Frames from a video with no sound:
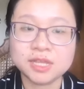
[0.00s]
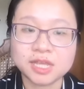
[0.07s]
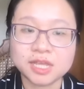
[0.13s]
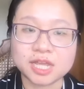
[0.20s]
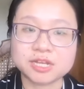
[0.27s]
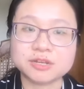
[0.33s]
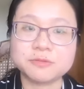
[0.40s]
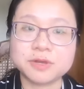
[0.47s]

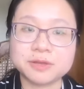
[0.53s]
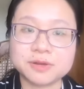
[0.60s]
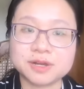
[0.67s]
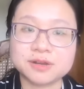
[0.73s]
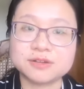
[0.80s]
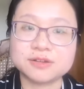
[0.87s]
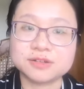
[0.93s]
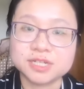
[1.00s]
And we
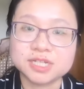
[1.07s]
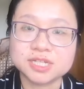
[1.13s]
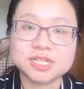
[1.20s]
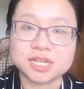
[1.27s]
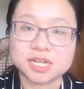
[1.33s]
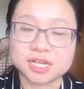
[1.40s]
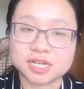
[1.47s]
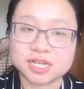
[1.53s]
will
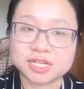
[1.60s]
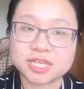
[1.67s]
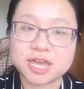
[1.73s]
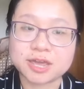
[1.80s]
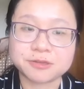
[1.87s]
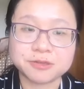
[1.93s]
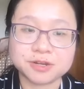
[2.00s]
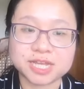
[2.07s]

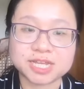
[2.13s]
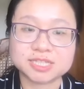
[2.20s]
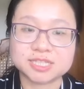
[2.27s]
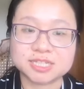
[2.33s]
calculate